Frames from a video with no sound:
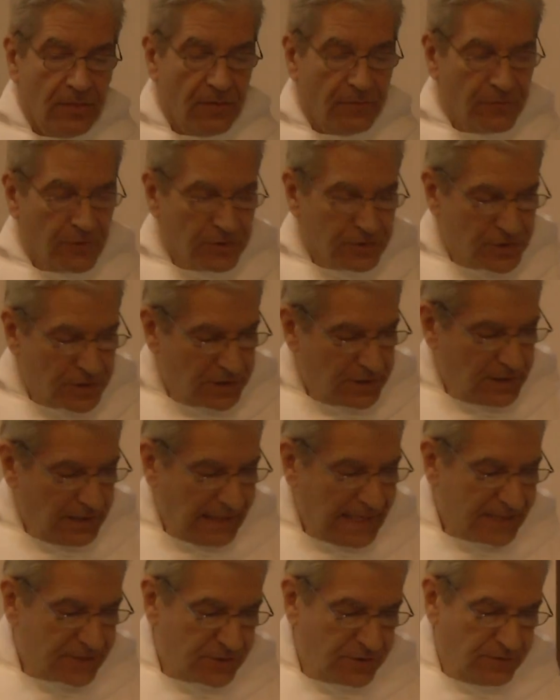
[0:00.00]
first
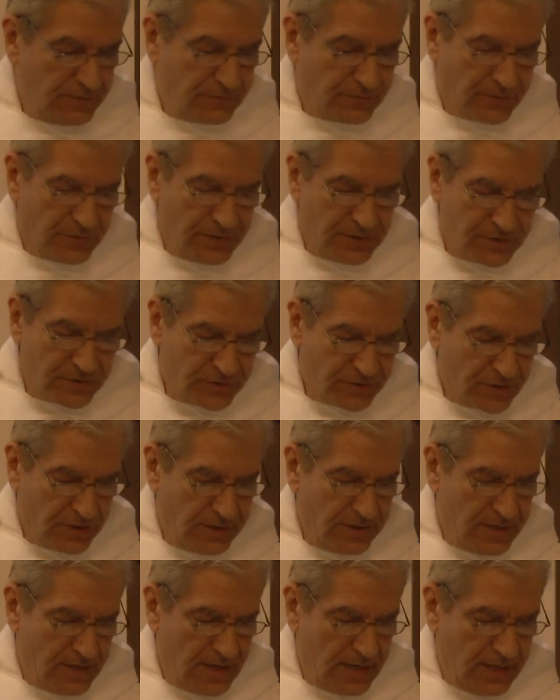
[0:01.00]
lesson for this
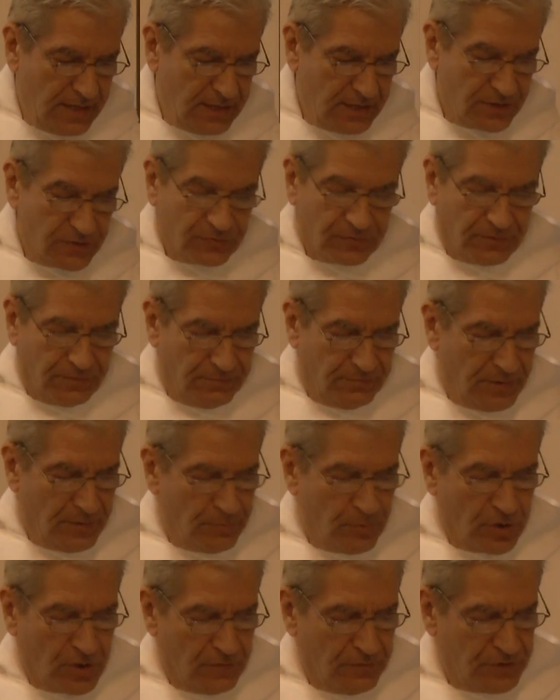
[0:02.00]
Sunday is from the
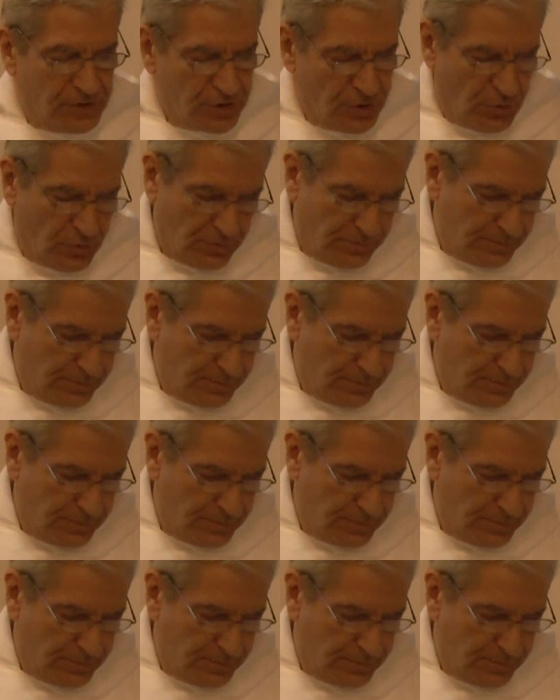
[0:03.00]
book of Job.